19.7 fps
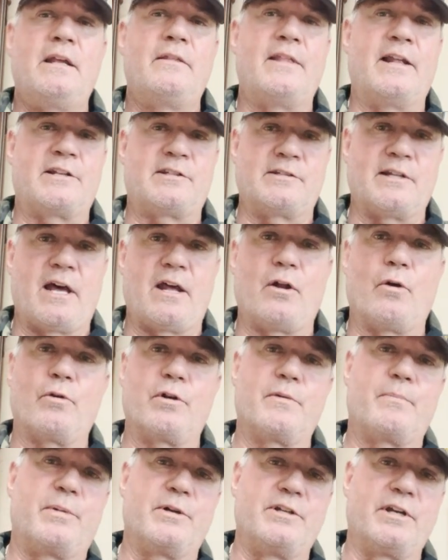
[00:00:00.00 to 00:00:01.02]
that's not on
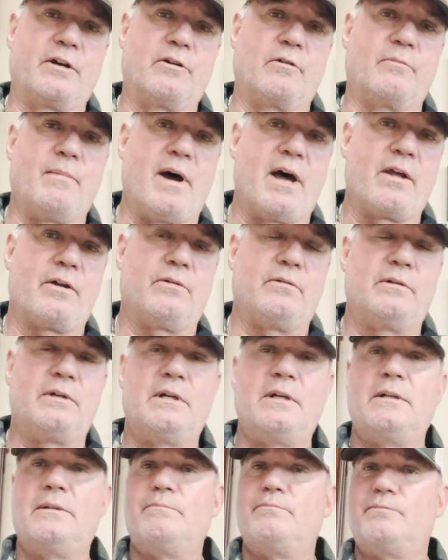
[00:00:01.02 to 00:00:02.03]
a particular model.
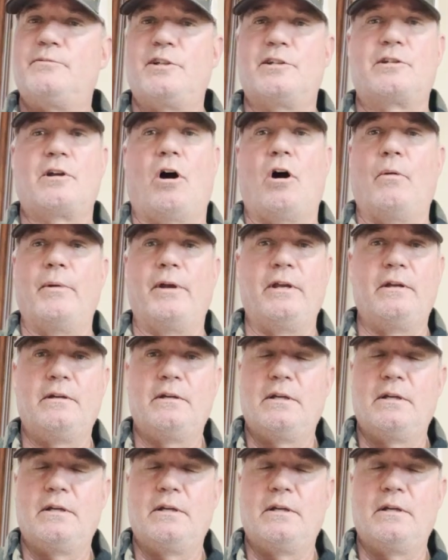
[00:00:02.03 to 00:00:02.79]
Just call me.